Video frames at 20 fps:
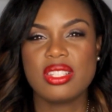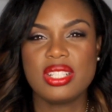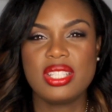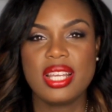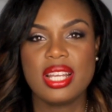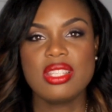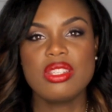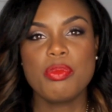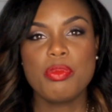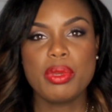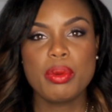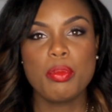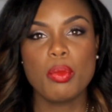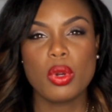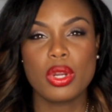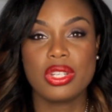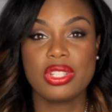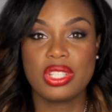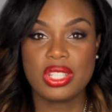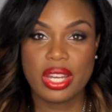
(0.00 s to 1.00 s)
they tend to be
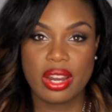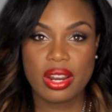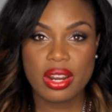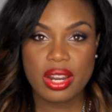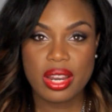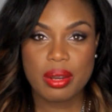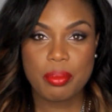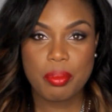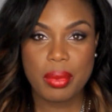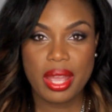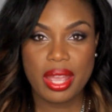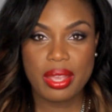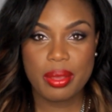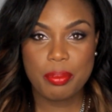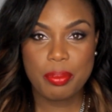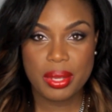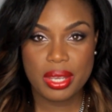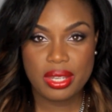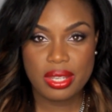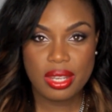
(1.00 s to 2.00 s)
more sheer in
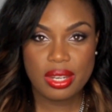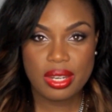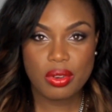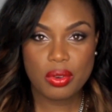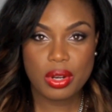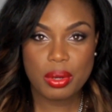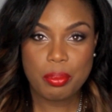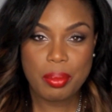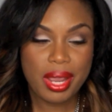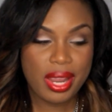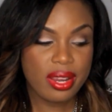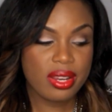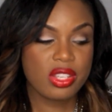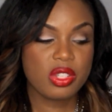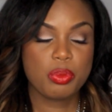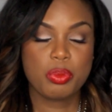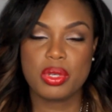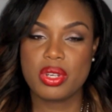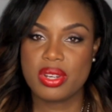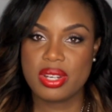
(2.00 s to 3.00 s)
my opinion, or in my
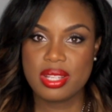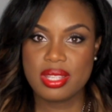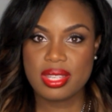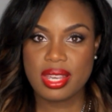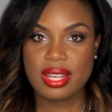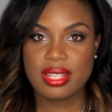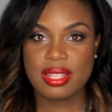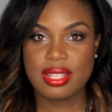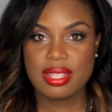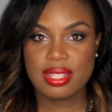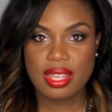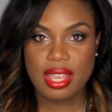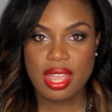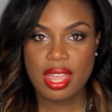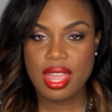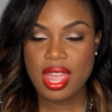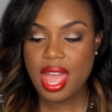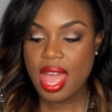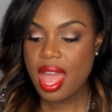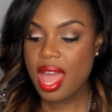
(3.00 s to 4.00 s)
experience, I should
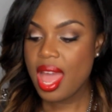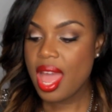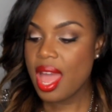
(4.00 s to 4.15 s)
say.